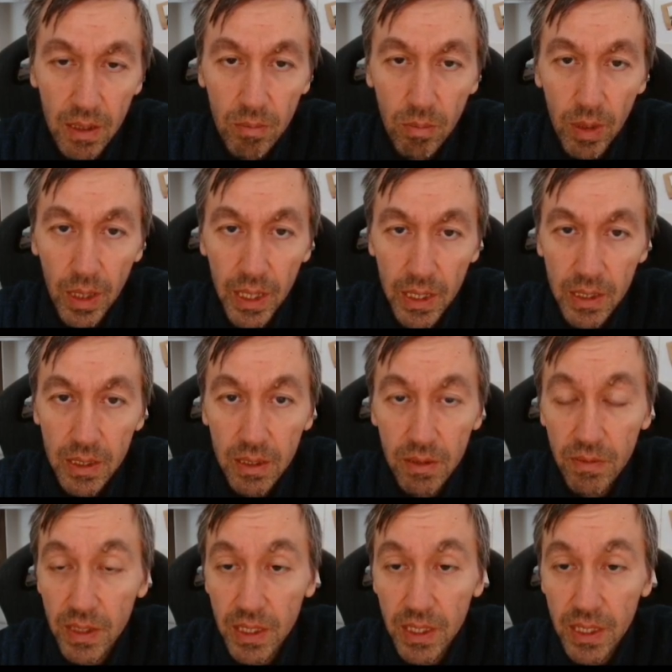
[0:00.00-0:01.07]
black is
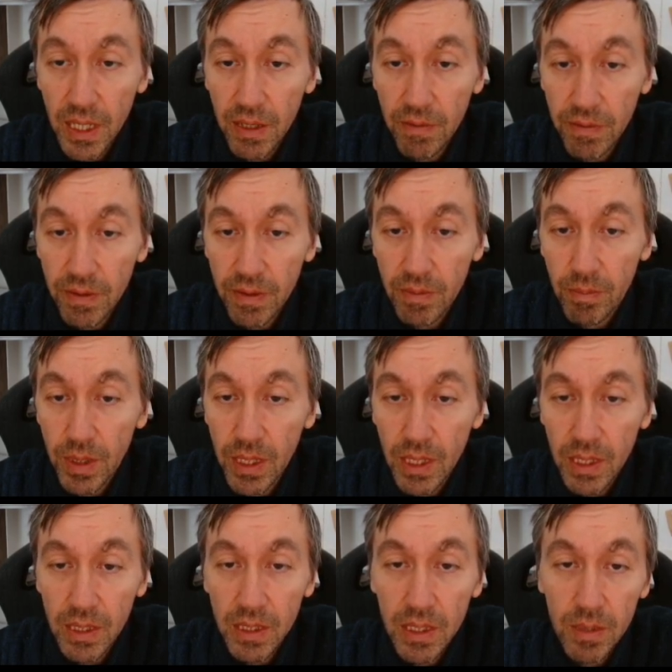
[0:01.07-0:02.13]
very safe
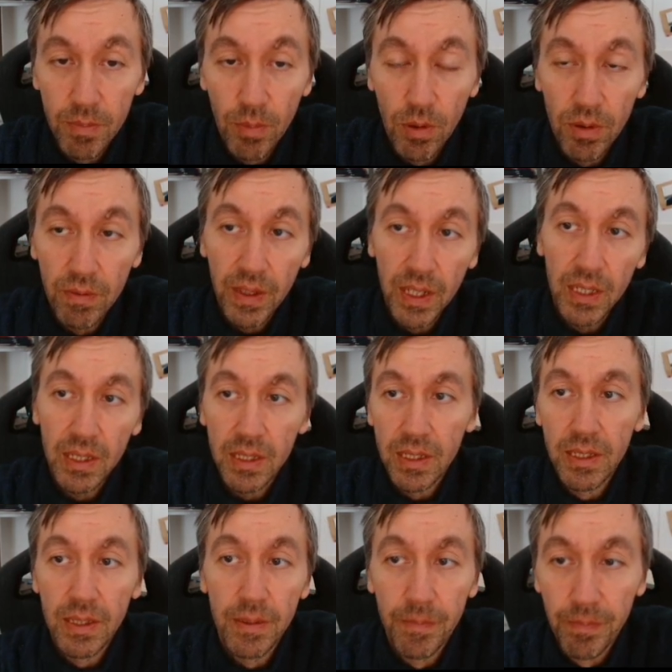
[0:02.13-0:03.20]
behind this pawn
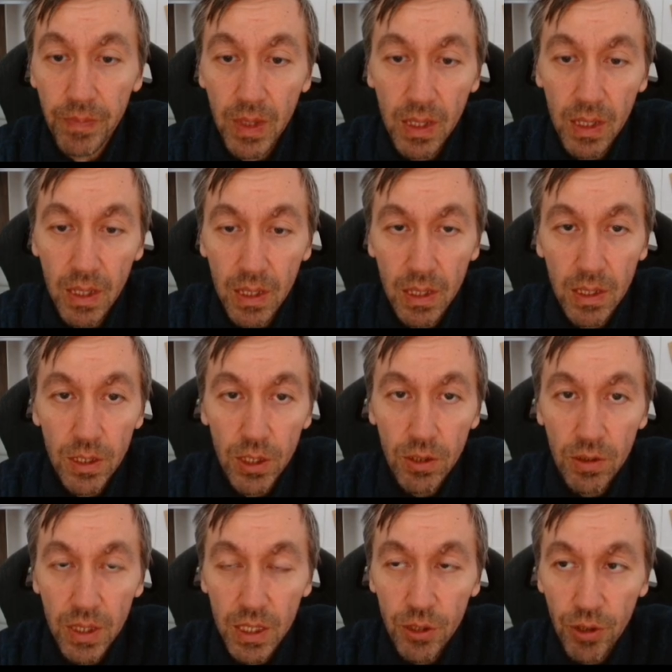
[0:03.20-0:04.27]
phalanx. So
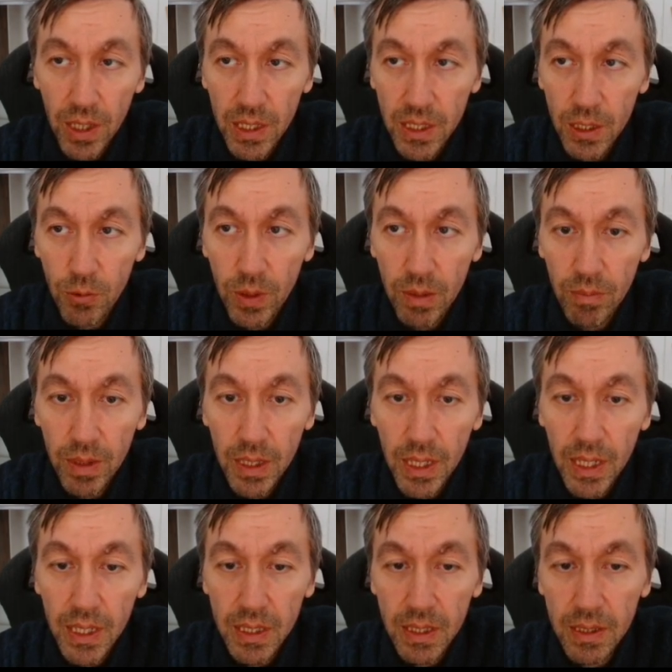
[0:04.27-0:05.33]
he tries queen
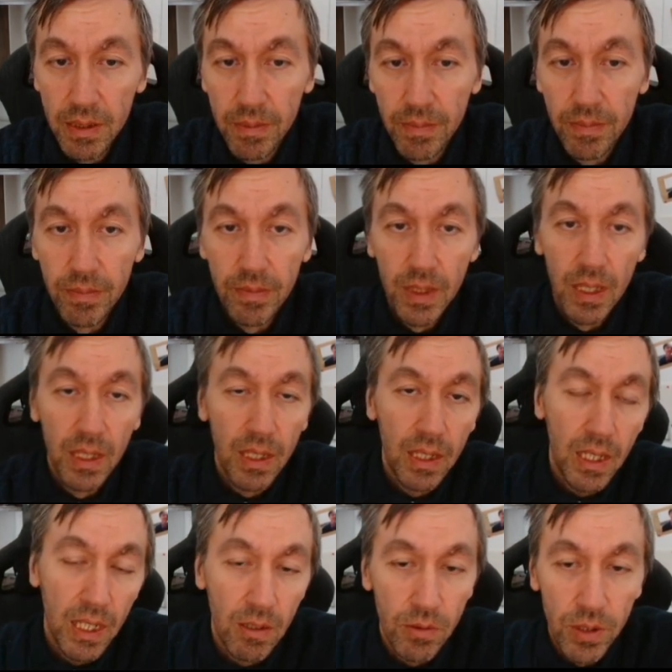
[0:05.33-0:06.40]
b8,
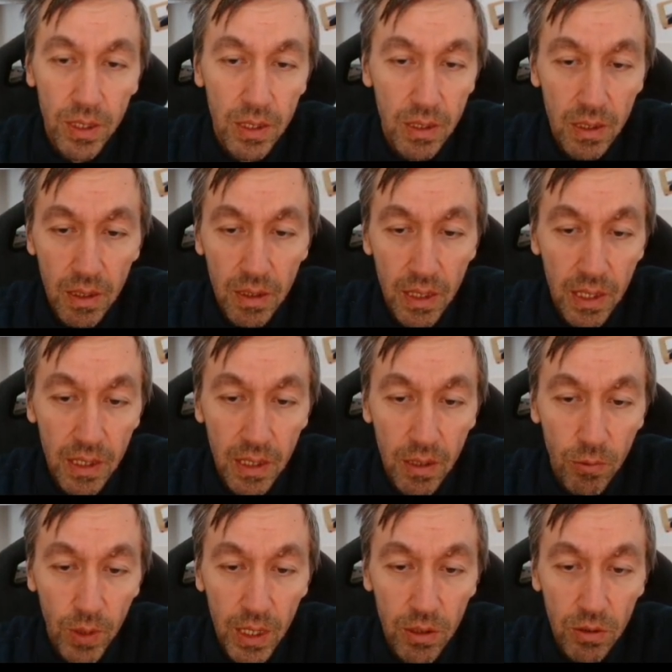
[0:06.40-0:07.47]
and I was
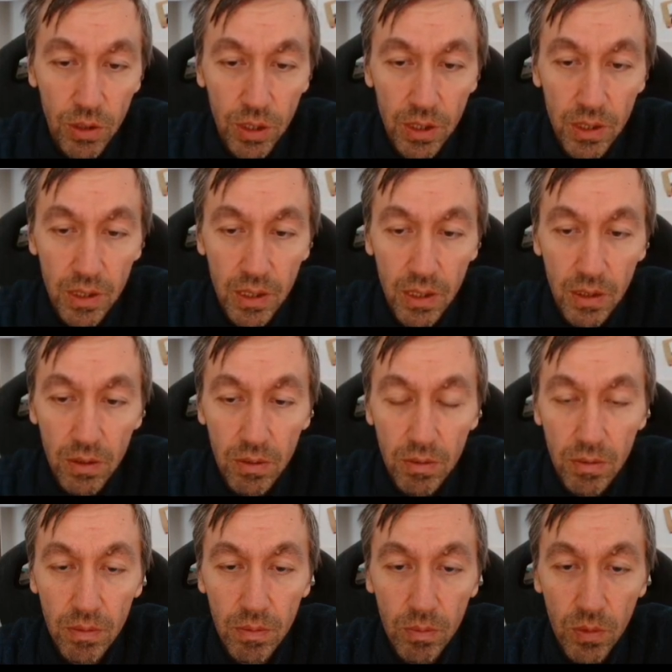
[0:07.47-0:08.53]
thinking, why not just, you know,
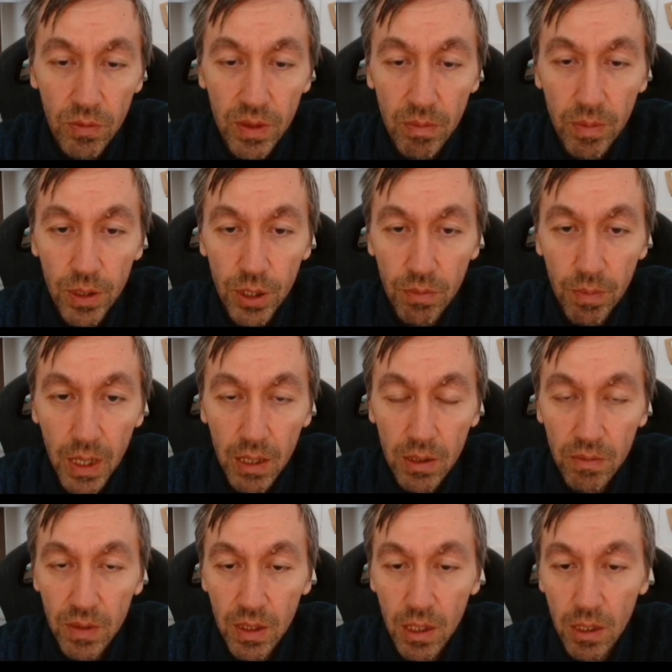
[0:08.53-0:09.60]
move the bishop out
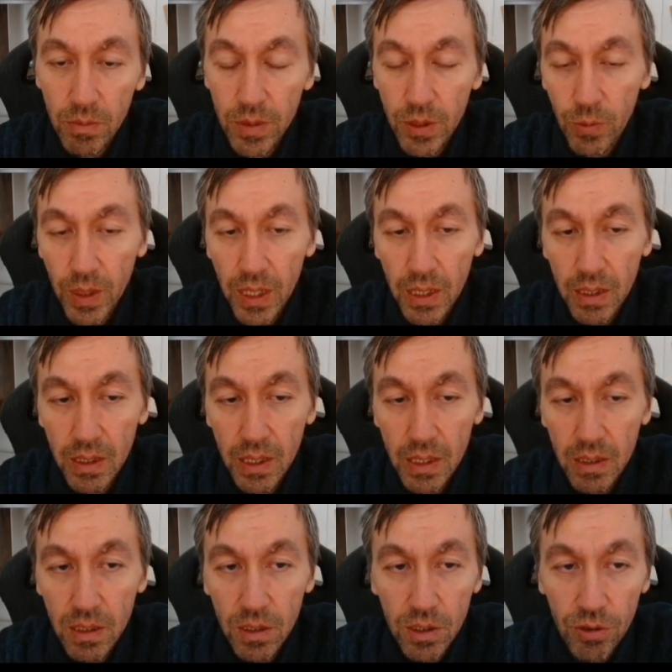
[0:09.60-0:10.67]
of the harm's way and
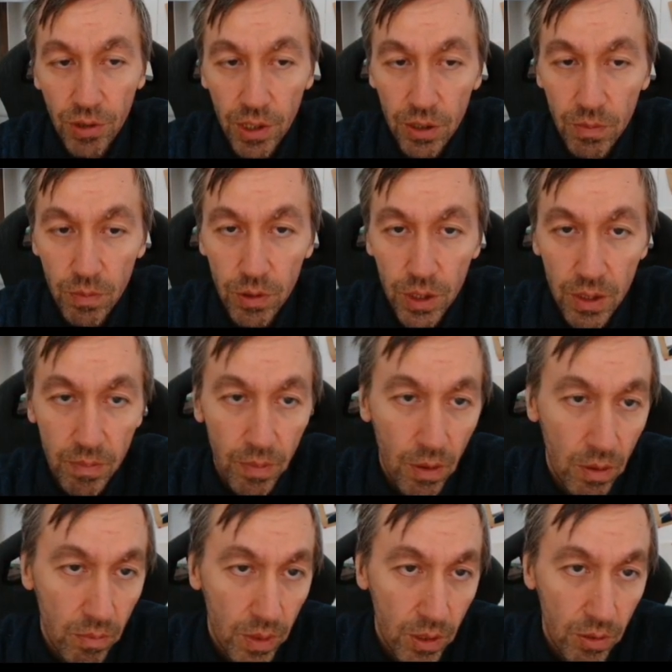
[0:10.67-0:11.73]
then try to push the
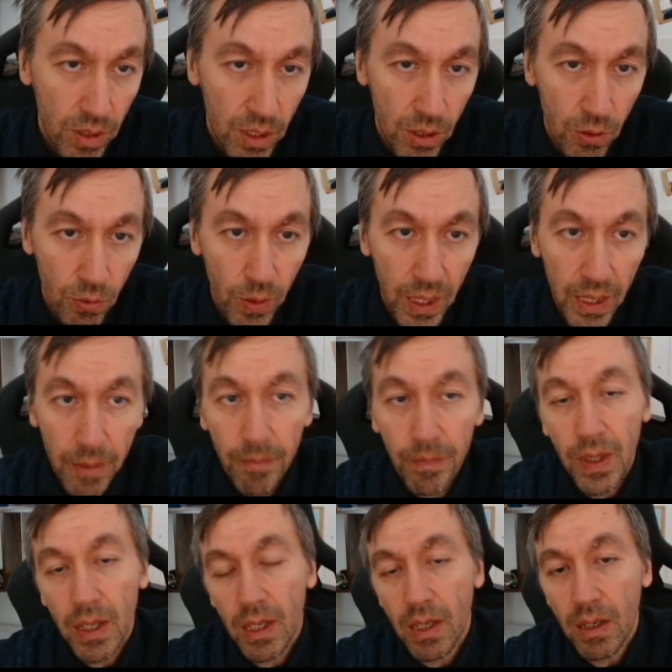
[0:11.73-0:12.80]
pawn, but there is no way
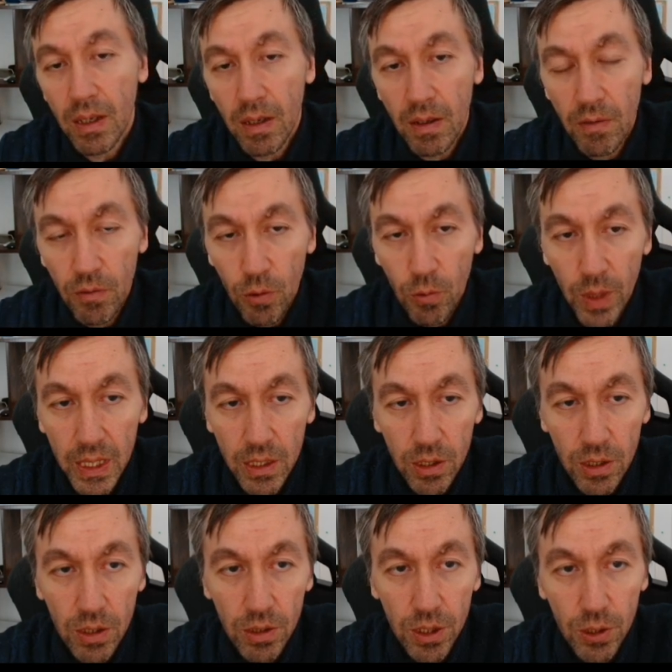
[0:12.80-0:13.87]
for white
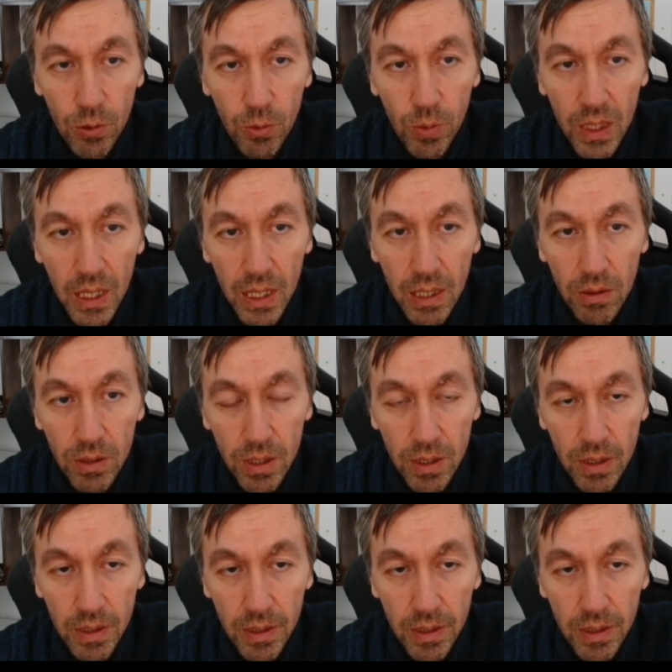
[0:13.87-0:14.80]
to do so without,